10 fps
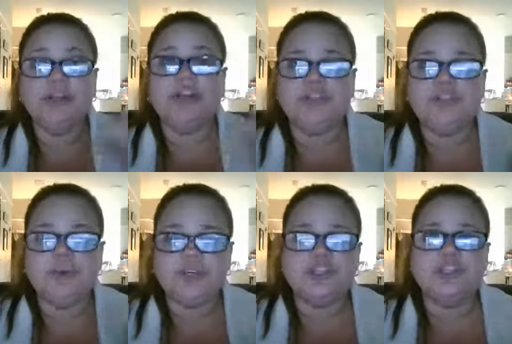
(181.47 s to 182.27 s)
your
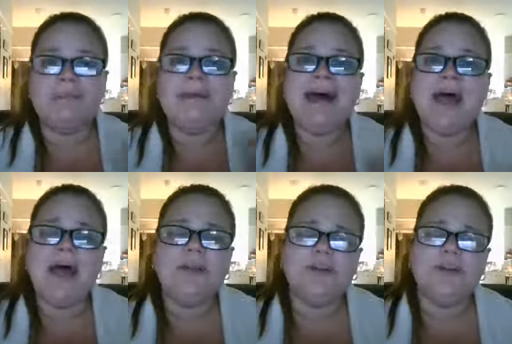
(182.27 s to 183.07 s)
intuition
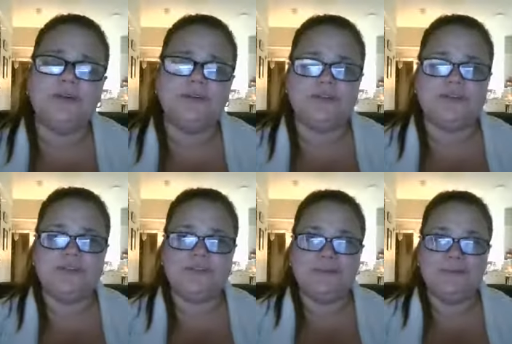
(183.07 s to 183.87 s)

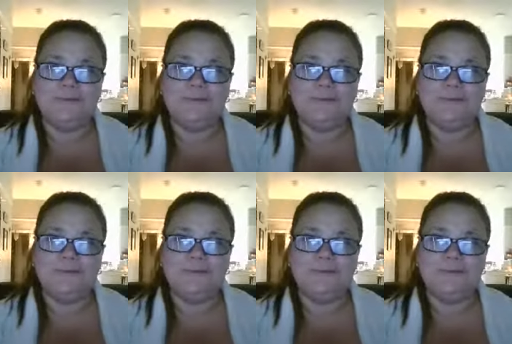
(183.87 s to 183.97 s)
matters